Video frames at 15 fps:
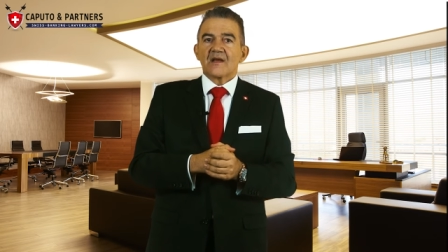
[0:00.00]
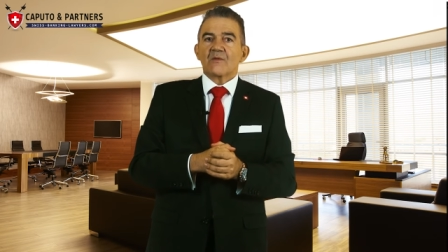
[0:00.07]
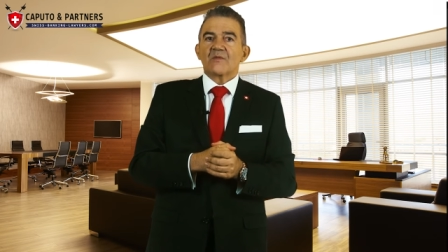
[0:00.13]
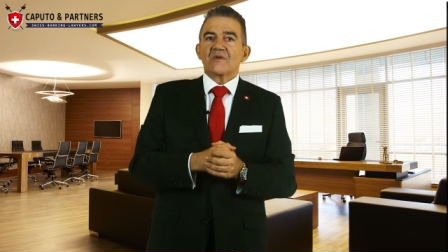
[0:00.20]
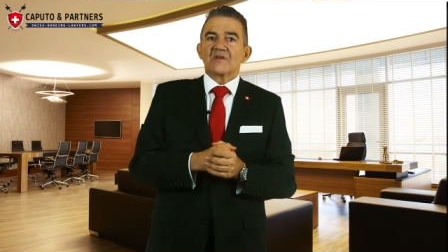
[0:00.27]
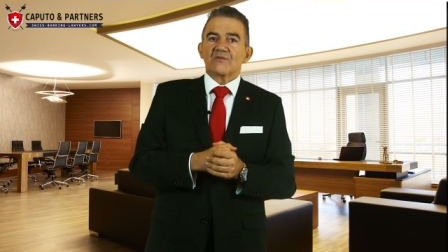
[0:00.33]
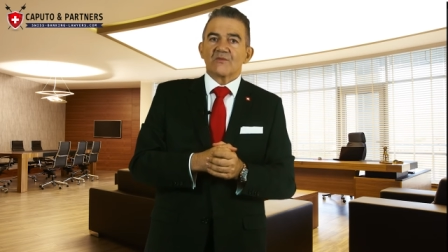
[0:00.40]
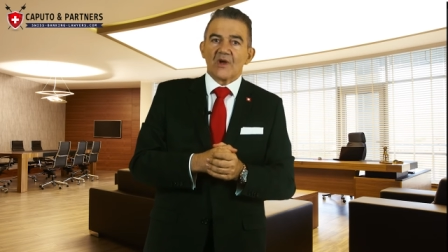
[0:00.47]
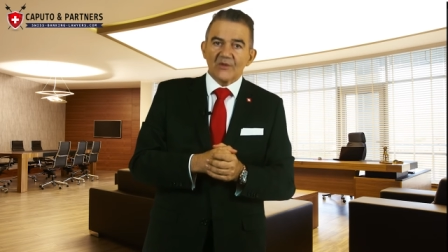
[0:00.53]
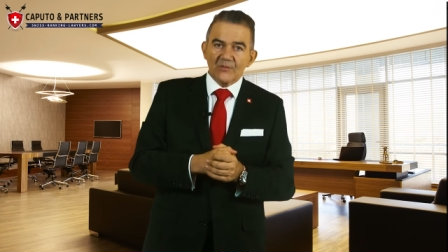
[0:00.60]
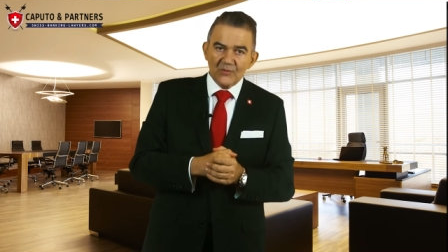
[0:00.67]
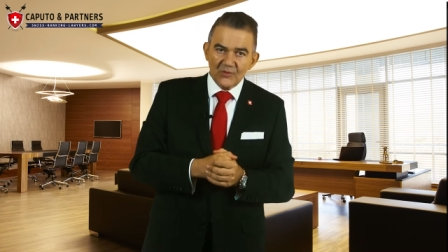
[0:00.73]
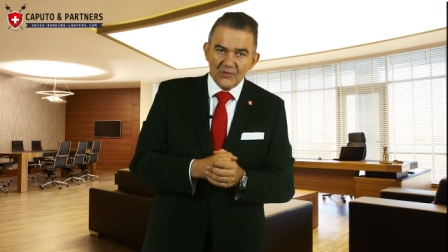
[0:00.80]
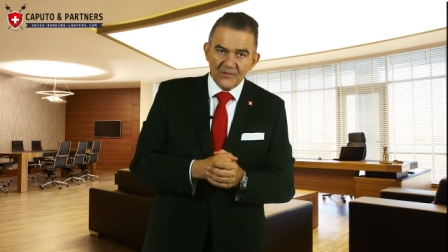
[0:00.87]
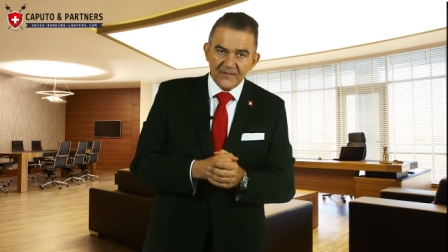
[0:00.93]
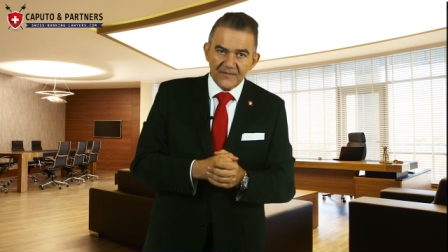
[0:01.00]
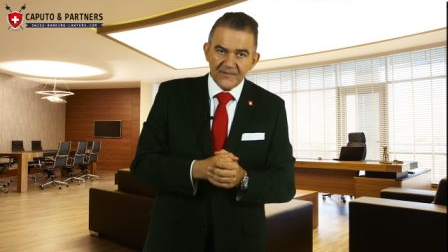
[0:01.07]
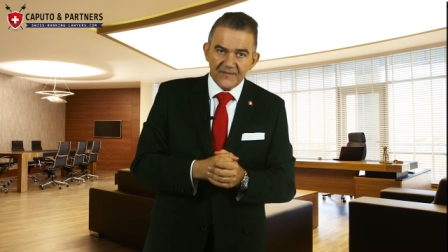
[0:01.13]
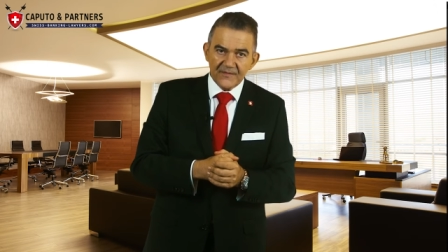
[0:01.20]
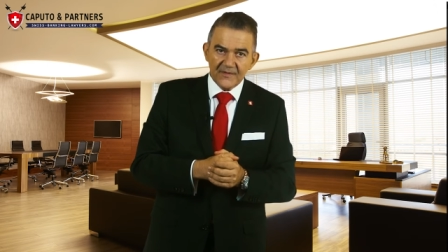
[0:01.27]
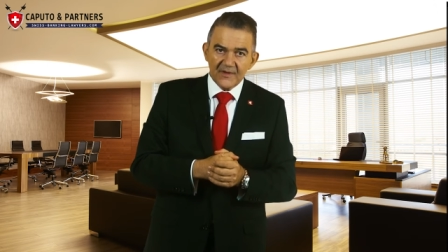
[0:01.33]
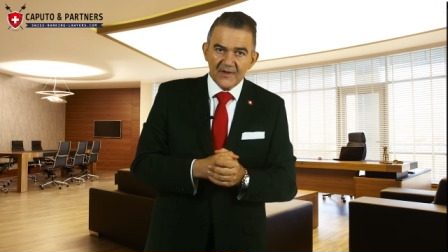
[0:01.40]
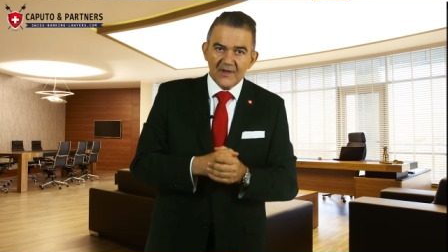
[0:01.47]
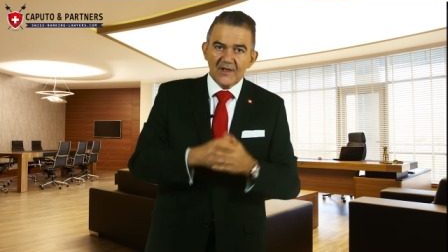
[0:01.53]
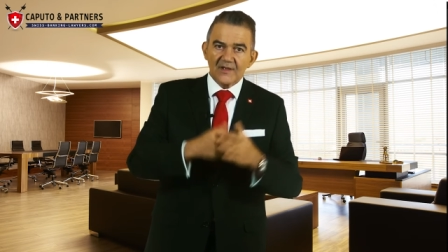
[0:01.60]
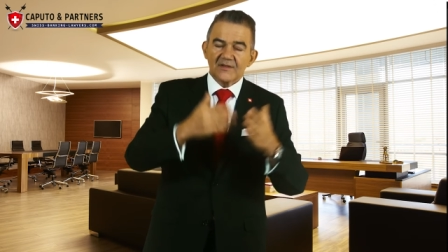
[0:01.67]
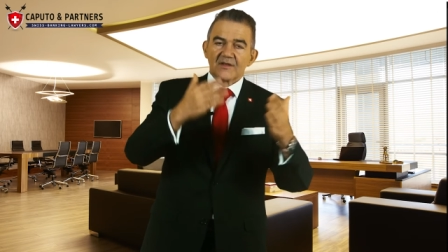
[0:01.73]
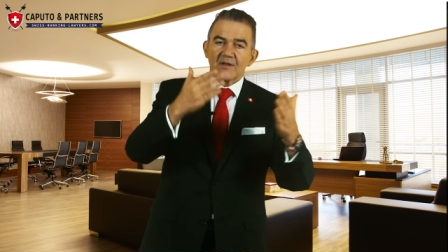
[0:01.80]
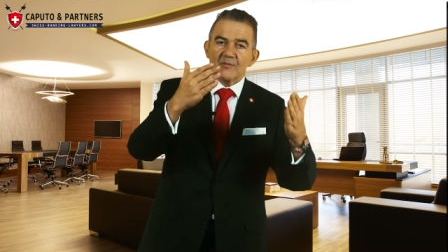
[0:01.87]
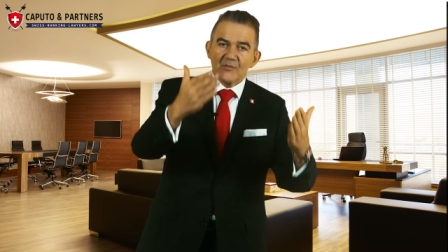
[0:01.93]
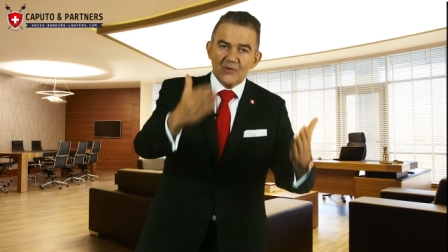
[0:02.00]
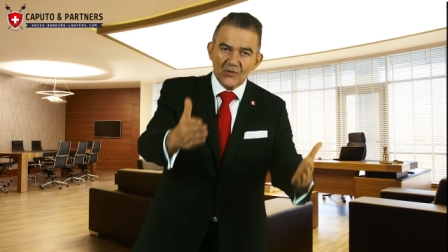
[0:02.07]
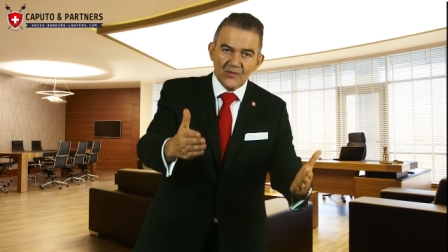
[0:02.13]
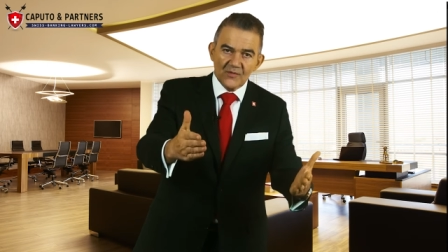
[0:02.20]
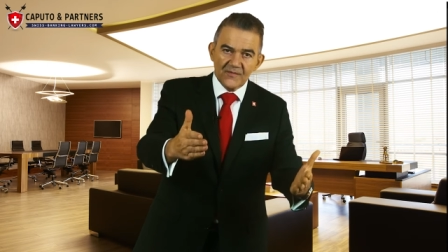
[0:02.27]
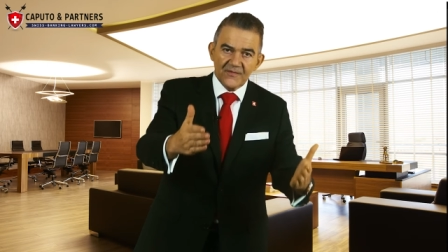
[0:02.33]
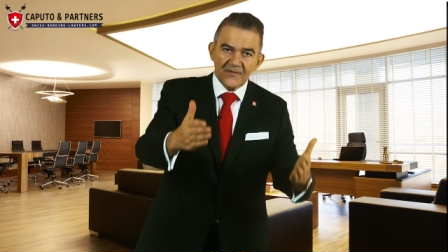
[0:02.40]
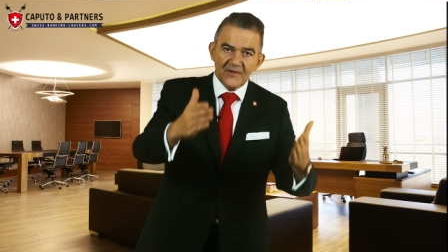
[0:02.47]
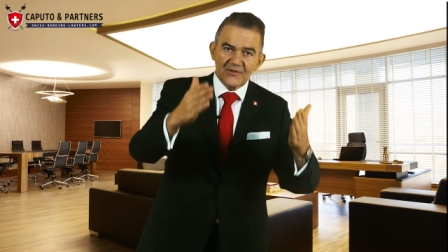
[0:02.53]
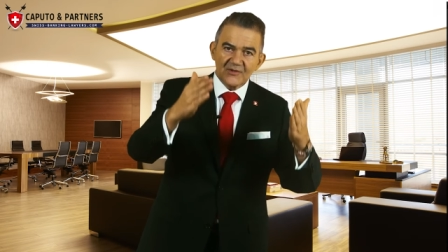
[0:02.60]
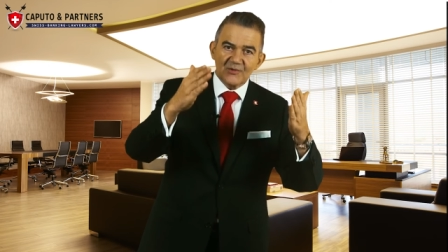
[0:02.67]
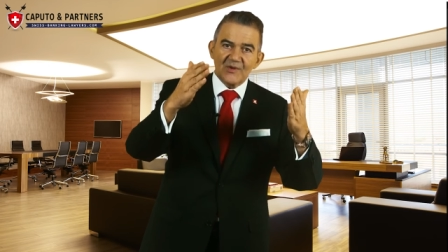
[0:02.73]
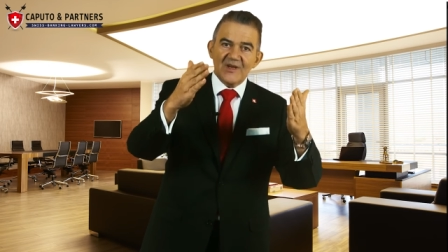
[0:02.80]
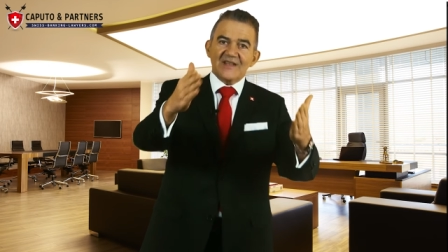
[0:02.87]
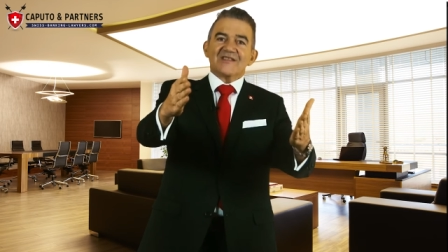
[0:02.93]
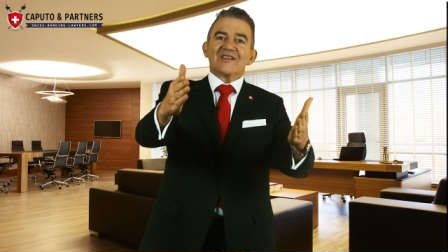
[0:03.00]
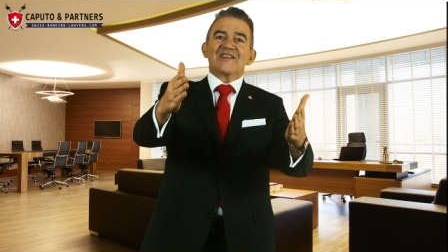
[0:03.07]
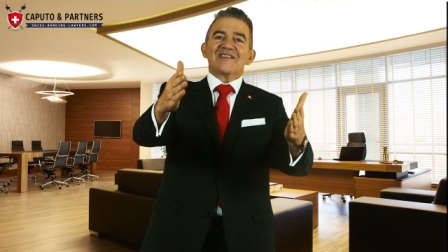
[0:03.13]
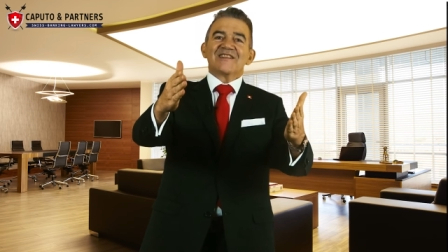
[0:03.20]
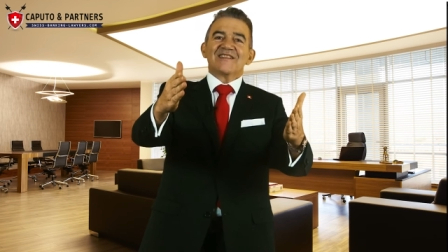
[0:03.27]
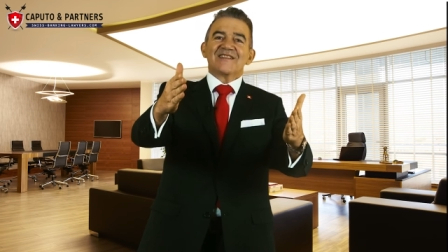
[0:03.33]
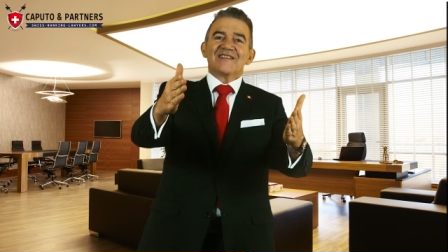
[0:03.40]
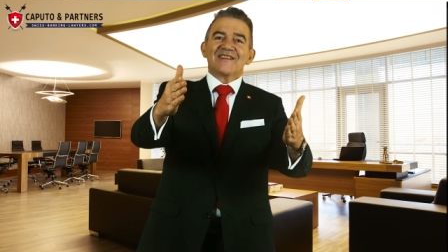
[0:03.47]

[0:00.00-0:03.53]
with one move, the move to Italy.